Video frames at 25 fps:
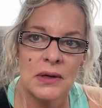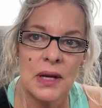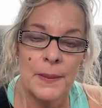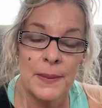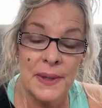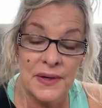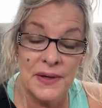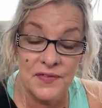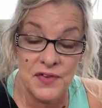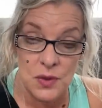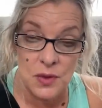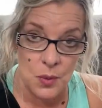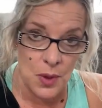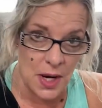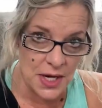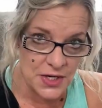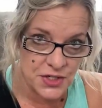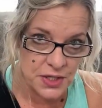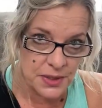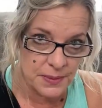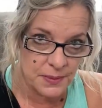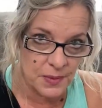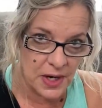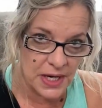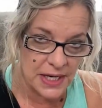I mean, if you're
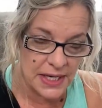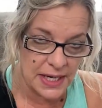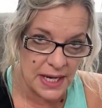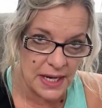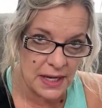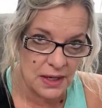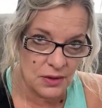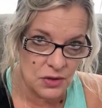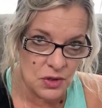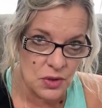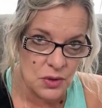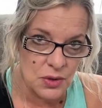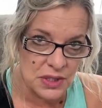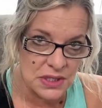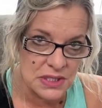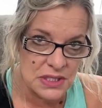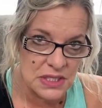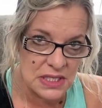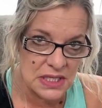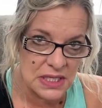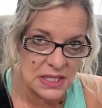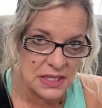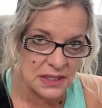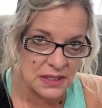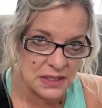watching him right now, you can
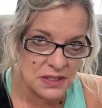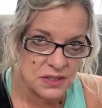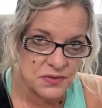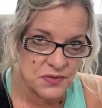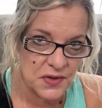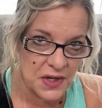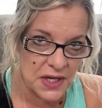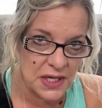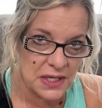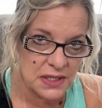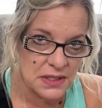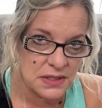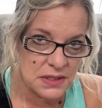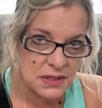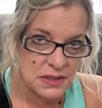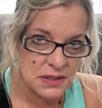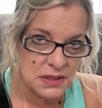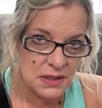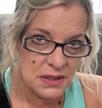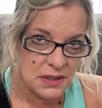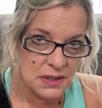see it in his face.